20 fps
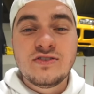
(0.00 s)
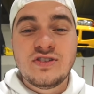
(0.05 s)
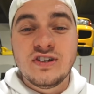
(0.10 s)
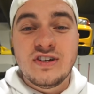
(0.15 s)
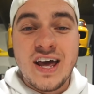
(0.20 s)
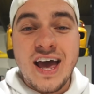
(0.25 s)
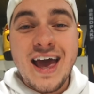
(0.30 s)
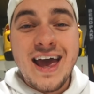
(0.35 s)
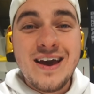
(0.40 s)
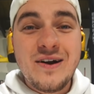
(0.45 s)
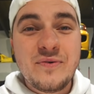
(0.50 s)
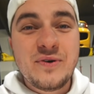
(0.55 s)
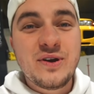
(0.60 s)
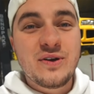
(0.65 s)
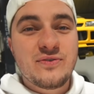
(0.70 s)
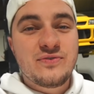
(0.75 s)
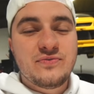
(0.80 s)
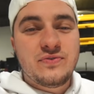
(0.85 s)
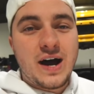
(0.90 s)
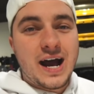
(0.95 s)
Today we
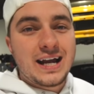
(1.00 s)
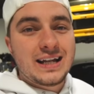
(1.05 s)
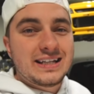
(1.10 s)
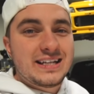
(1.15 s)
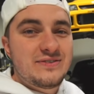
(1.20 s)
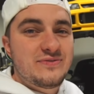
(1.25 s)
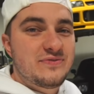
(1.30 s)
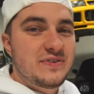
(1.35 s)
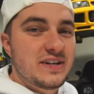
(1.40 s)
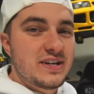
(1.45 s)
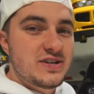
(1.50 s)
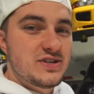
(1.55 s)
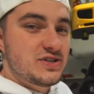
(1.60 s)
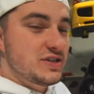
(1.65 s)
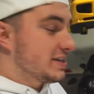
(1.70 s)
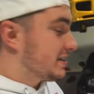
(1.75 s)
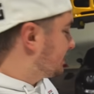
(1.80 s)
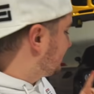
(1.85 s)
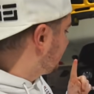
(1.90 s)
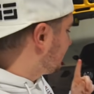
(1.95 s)
are finally
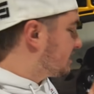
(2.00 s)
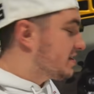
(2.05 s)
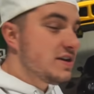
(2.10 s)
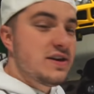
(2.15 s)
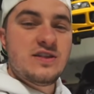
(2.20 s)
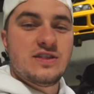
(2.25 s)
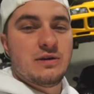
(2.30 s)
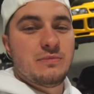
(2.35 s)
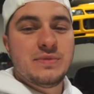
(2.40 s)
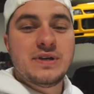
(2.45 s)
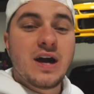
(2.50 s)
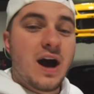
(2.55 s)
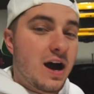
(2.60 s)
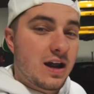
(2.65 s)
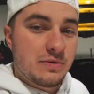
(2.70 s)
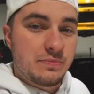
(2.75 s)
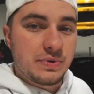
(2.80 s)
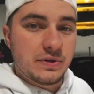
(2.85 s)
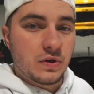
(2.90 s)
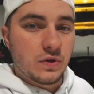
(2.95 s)
finishing the
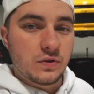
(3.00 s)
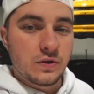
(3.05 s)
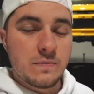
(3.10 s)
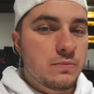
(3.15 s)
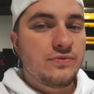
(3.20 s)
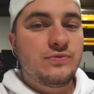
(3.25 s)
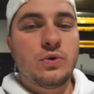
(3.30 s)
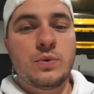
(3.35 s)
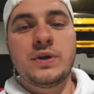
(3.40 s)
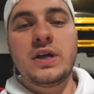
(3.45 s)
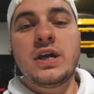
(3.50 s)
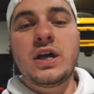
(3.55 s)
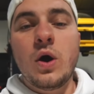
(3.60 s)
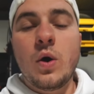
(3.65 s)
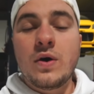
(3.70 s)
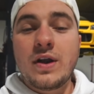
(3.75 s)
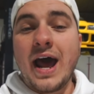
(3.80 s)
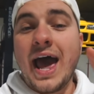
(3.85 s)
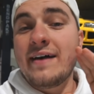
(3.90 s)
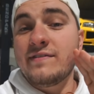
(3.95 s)
Miata build. Before we get
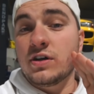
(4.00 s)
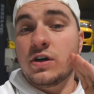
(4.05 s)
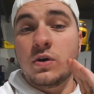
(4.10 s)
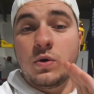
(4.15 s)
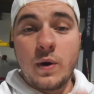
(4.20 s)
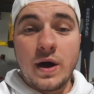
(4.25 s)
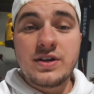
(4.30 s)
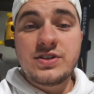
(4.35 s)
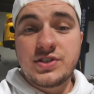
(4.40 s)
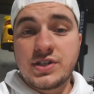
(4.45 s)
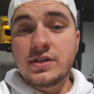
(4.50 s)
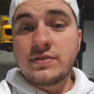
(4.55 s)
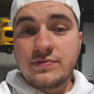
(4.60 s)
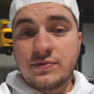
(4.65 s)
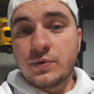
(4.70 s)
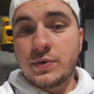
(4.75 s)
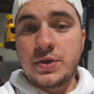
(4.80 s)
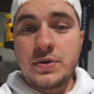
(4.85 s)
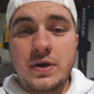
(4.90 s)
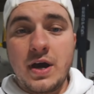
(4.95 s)
going, I have a question
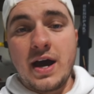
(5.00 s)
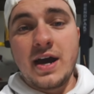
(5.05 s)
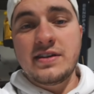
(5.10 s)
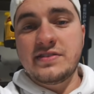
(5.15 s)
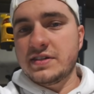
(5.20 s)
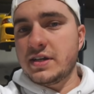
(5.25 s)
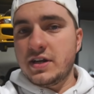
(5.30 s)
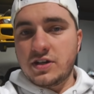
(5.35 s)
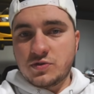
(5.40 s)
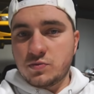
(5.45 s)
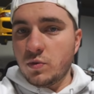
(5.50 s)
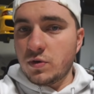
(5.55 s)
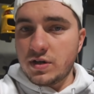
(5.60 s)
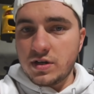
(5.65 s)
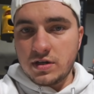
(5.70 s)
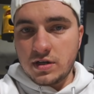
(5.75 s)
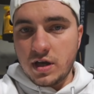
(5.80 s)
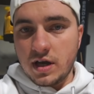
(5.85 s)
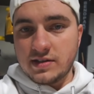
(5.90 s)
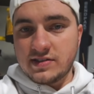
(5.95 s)
for you guys that I just want
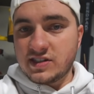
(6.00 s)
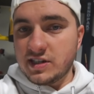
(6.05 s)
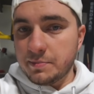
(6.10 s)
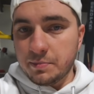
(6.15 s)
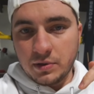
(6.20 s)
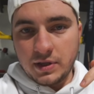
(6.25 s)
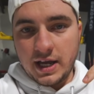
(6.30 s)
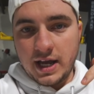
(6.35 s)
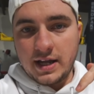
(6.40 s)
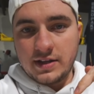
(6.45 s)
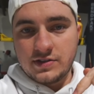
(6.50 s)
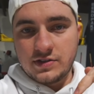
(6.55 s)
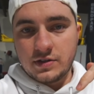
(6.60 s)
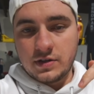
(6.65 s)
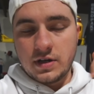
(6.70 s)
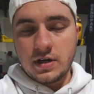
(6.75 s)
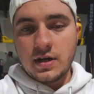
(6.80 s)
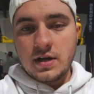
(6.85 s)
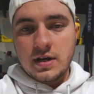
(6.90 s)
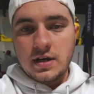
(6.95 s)
a simple
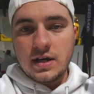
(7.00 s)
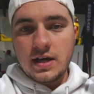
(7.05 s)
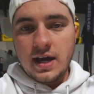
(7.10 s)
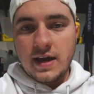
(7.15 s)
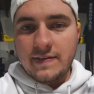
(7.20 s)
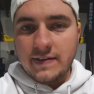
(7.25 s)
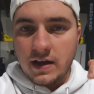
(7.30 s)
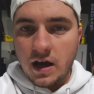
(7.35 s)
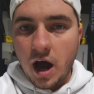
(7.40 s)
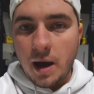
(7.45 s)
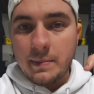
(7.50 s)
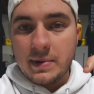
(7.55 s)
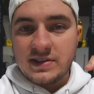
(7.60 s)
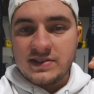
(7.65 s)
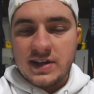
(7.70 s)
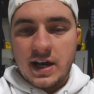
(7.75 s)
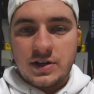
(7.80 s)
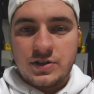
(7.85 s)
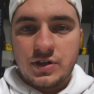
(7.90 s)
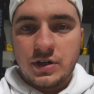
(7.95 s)
answer in the comment
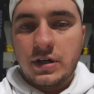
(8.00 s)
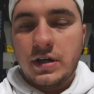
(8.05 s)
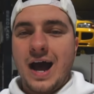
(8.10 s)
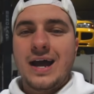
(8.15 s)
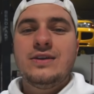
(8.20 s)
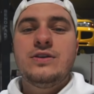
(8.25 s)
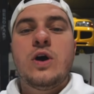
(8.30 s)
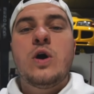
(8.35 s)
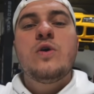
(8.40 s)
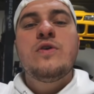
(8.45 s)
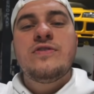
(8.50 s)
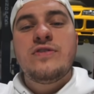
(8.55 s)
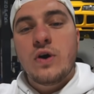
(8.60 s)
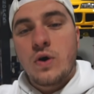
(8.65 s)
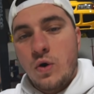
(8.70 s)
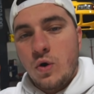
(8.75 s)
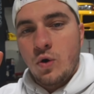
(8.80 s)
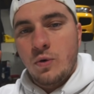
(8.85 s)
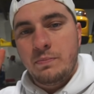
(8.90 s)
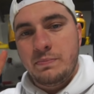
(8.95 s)
section. I know the
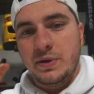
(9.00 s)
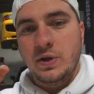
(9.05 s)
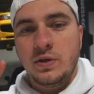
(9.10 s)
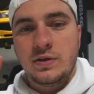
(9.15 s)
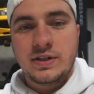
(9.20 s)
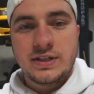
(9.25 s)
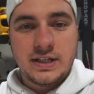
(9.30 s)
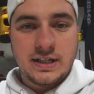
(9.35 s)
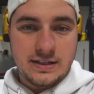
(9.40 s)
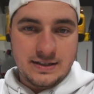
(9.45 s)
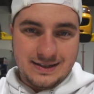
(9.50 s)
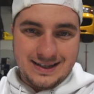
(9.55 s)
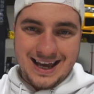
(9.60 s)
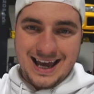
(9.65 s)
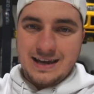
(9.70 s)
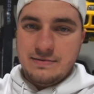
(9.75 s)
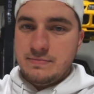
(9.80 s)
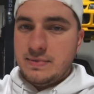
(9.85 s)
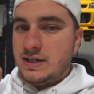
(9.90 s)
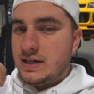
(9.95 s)
whole building in
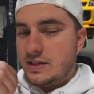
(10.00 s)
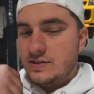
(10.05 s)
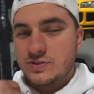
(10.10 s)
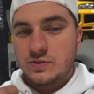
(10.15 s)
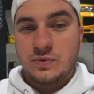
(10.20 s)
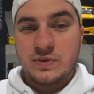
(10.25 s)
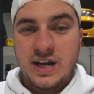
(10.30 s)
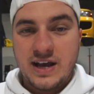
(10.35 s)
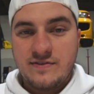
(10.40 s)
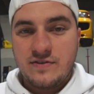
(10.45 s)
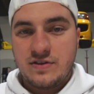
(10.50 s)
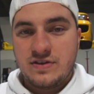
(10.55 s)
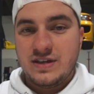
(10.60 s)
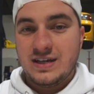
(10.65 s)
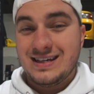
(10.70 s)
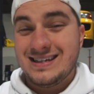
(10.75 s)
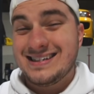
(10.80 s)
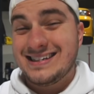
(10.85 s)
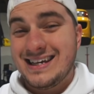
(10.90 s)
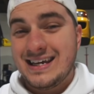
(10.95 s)
10 minutes or whatever
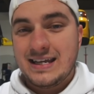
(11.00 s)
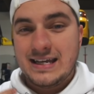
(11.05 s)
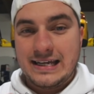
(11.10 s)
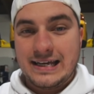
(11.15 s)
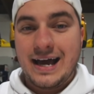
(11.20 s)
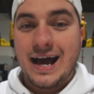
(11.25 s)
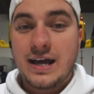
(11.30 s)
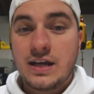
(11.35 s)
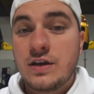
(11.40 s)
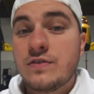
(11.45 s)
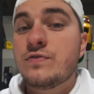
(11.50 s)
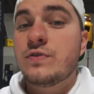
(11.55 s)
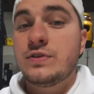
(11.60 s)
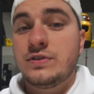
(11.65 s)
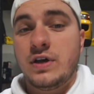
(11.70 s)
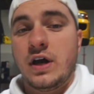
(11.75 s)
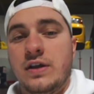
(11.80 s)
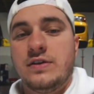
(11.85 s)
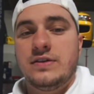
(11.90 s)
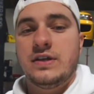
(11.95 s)
thing is getting kind of
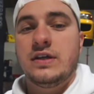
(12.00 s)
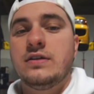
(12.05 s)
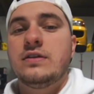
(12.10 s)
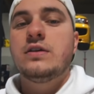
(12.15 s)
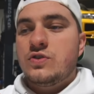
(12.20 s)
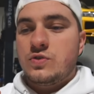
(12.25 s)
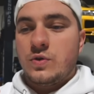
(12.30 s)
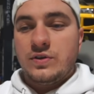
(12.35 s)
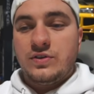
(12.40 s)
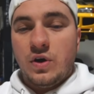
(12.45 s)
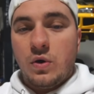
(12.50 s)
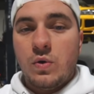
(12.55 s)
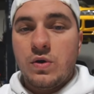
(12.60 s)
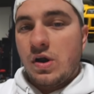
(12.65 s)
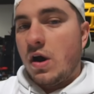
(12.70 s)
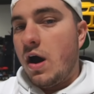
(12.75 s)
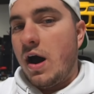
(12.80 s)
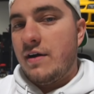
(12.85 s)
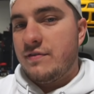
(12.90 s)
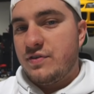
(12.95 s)
redundant, so I don't want
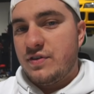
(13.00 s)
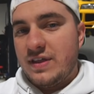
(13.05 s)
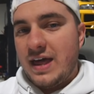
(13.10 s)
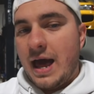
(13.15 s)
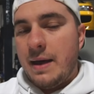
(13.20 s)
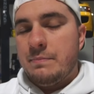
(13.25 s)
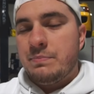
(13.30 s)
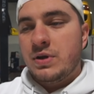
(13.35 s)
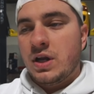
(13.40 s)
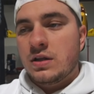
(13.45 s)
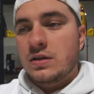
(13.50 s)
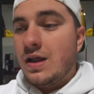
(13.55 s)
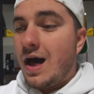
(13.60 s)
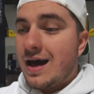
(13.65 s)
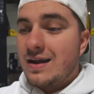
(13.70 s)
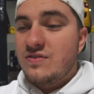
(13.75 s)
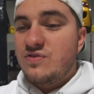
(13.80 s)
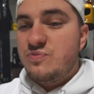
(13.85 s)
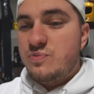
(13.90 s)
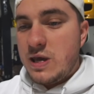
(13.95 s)
to offer that, but a
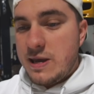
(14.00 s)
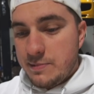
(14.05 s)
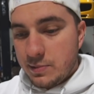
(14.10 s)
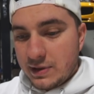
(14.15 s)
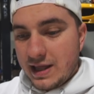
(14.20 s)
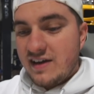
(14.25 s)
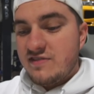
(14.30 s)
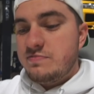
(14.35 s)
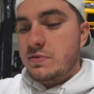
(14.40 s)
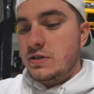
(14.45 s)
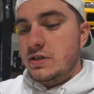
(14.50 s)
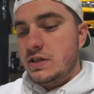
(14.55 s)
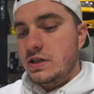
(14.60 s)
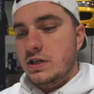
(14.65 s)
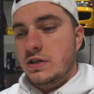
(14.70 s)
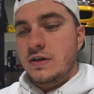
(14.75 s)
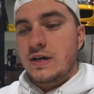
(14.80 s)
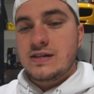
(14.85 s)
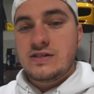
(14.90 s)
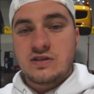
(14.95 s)
lot of people have been
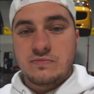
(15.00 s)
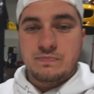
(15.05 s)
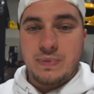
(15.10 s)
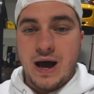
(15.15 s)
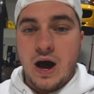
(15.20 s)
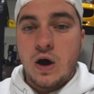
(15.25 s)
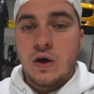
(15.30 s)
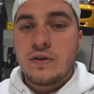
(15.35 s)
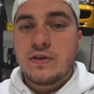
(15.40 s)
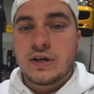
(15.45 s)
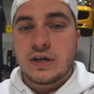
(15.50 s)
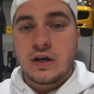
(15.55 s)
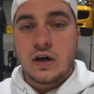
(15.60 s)
curious about the